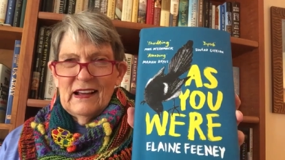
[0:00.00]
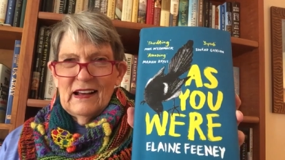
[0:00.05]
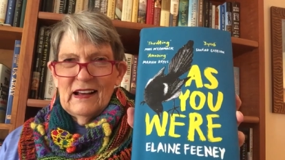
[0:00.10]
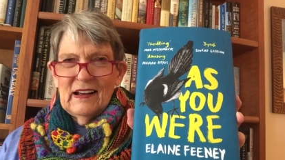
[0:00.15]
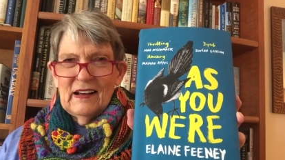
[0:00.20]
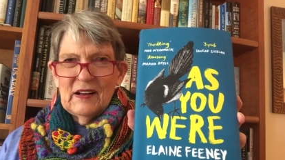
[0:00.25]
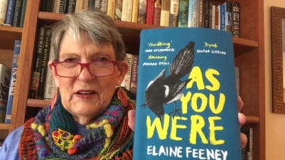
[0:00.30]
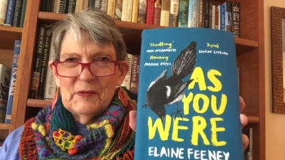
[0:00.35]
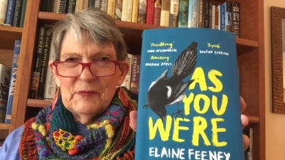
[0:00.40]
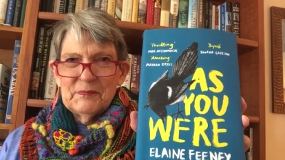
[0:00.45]

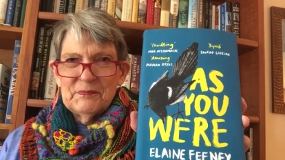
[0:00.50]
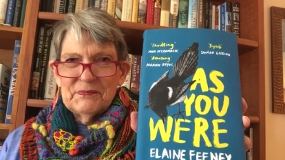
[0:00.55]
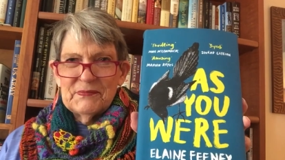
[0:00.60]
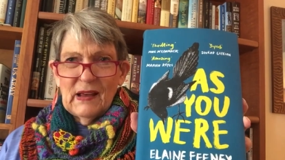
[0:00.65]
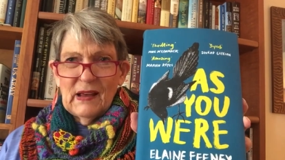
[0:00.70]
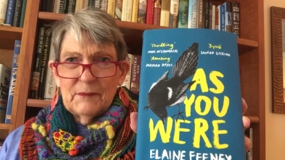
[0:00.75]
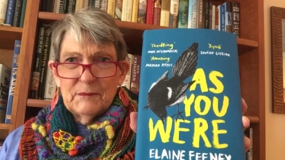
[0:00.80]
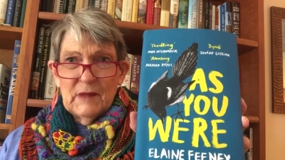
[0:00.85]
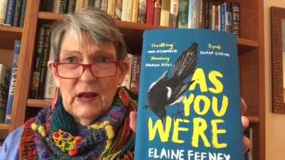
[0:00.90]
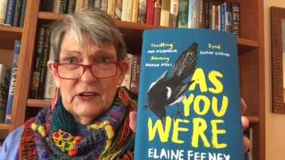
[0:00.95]
Um,
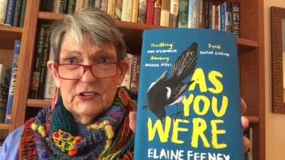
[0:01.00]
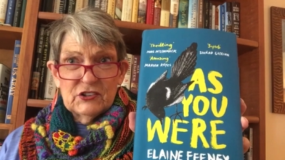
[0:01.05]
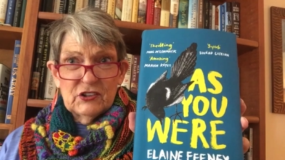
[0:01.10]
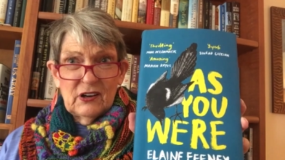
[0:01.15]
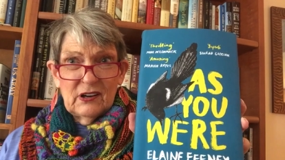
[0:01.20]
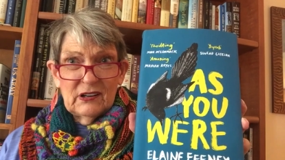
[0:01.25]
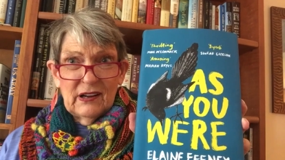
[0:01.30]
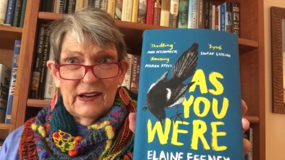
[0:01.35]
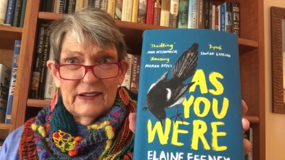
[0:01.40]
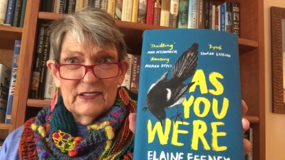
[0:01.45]
I'm not
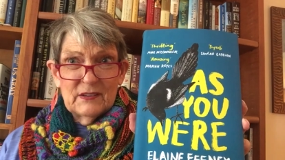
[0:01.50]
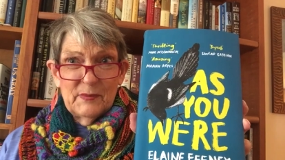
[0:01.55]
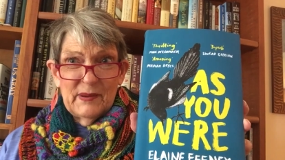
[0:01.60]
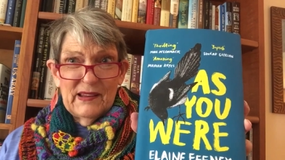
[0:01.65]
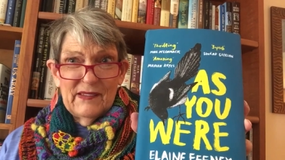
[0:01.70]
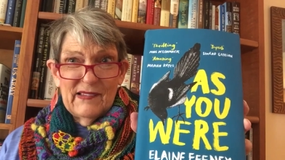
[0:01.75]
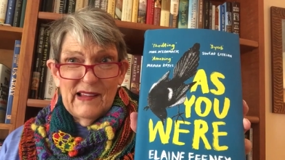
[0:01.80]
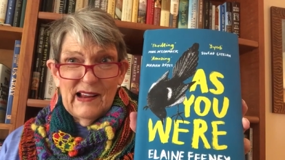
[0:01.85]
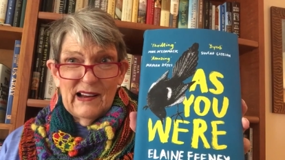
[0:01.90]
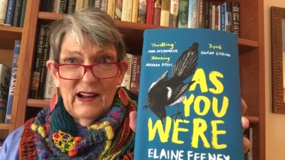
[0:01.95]
sure I'd like to be
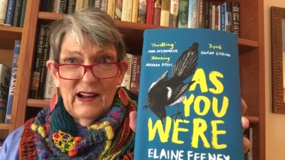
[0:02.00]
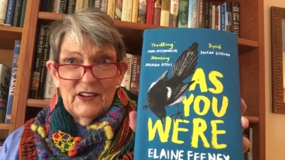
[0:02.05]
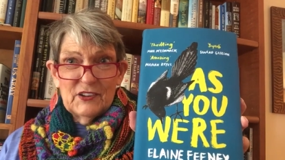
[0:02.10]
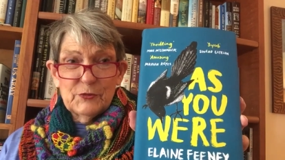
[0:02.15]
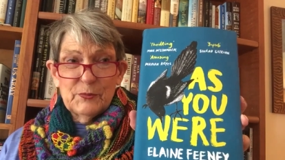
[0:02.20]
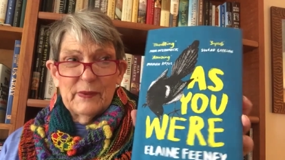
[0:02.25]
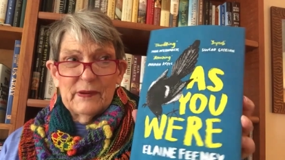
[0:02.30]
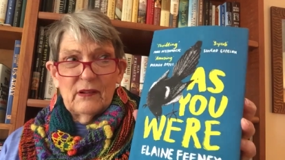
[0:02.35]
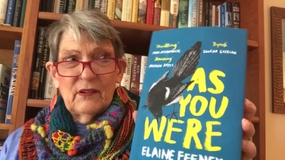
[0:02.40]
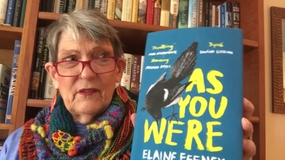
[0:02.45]
in that
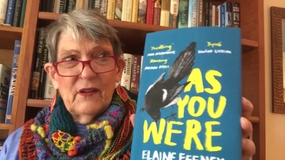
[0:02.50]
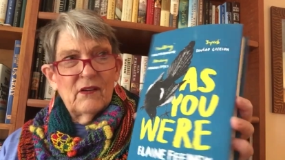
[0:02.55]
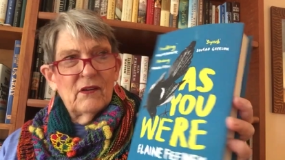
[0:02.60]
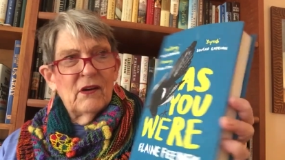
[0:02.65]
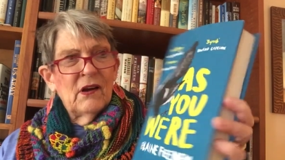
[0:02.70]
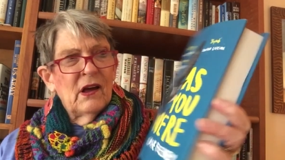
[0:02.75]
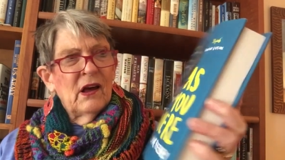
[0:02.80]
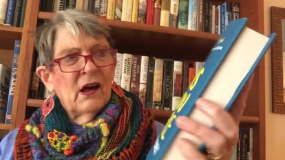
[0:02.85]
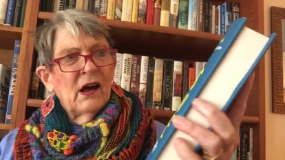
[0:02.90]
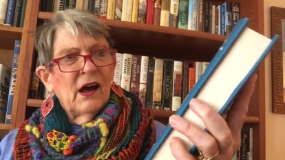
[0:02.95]
hospital
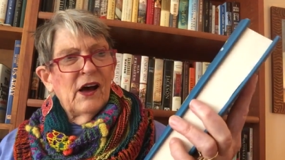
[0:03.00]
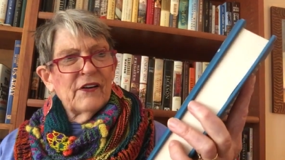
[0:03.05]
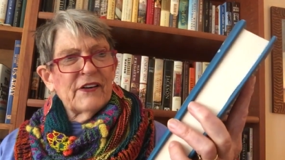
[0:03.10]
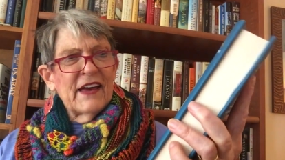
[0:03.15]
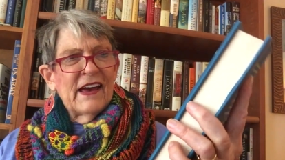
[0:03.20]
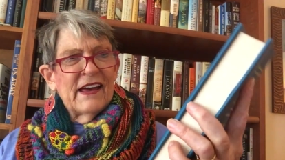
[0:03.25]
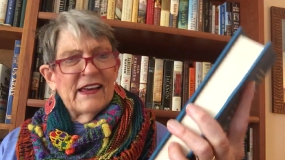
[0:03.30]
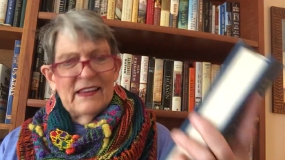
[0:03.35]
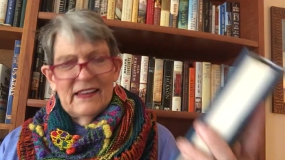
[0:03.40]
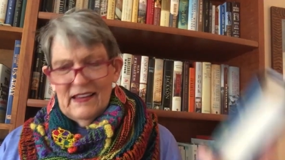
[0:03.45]
though.
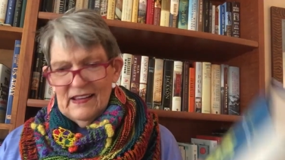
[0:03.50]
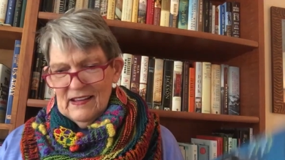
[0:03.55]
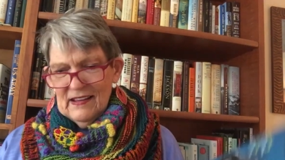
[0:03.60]
Okay.